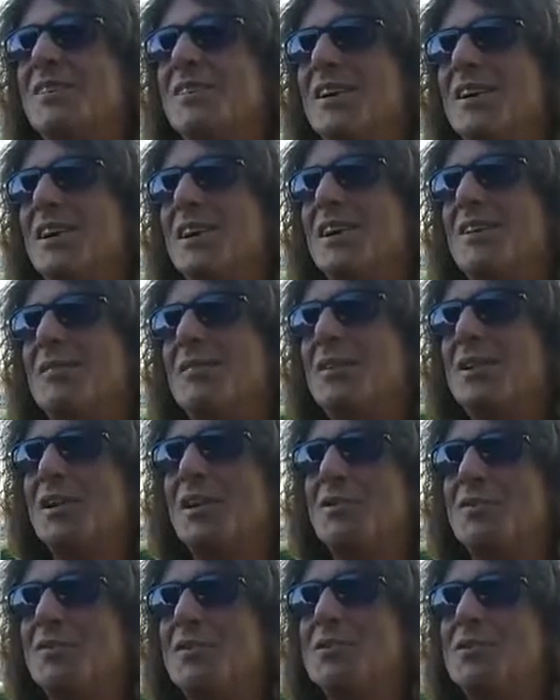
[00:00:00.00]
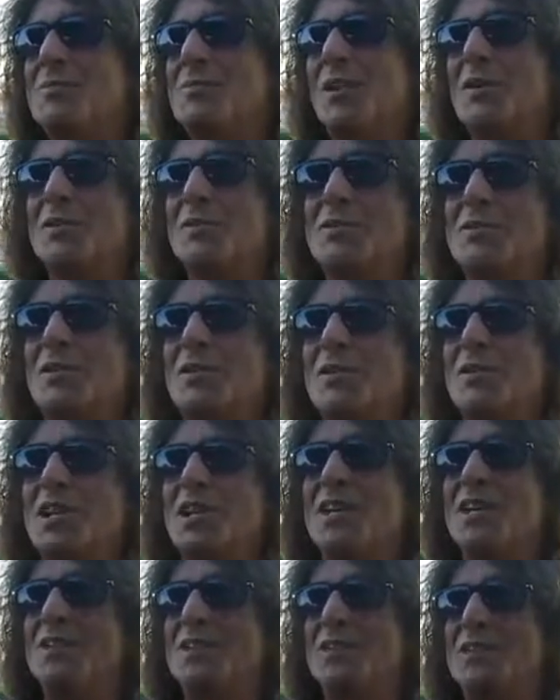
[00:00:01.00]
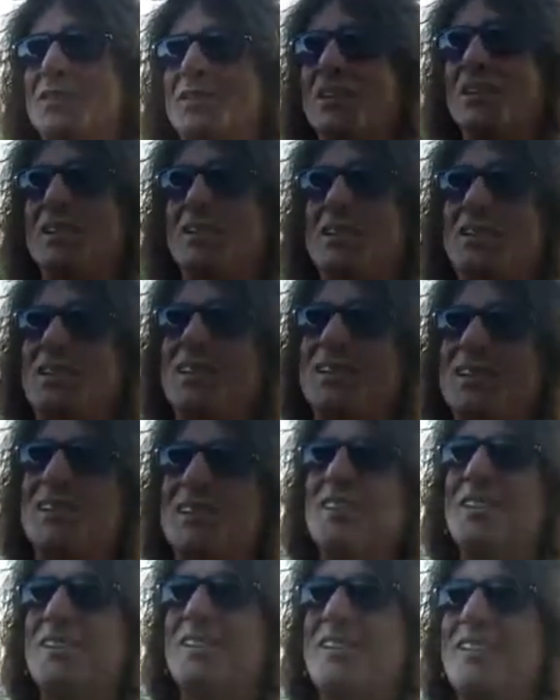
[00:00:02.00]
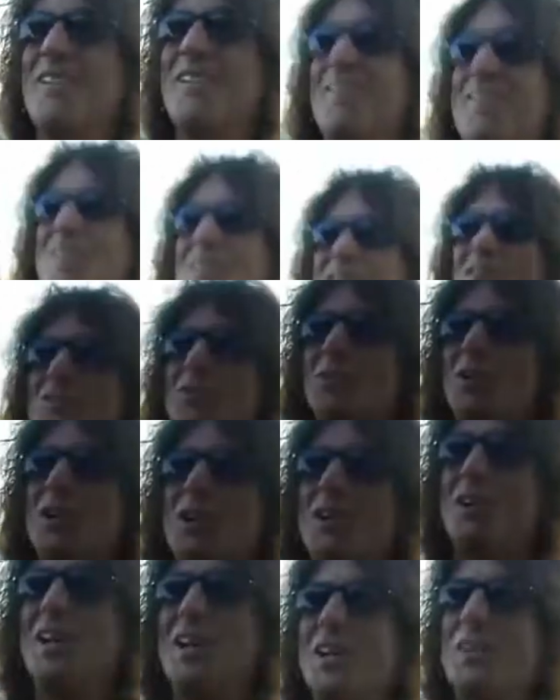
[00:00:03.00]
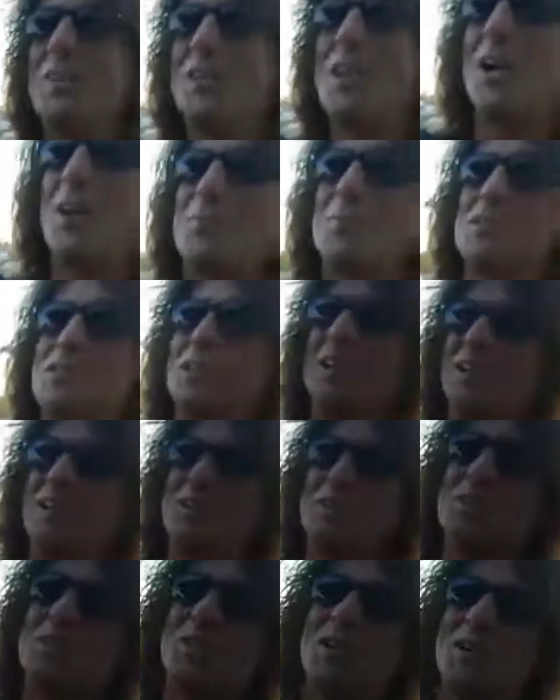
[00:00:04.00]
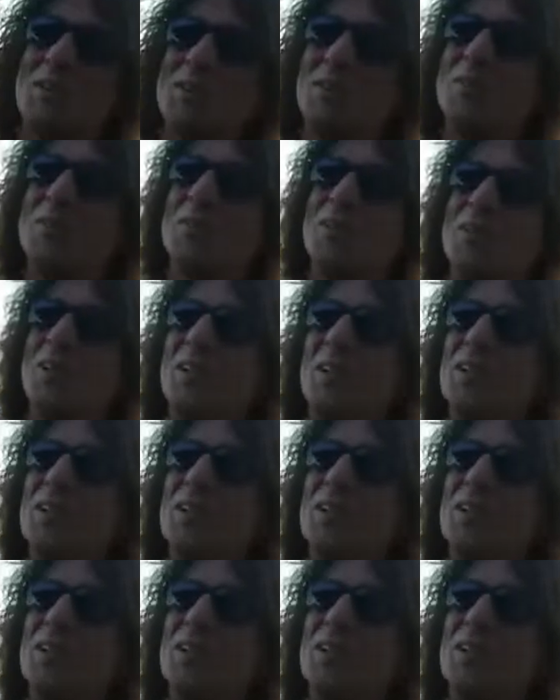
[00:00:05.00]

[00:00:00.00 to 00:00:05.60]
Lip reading: That when I first met with Sony ATV, they're like, well, you're like the opposite of the spectrum,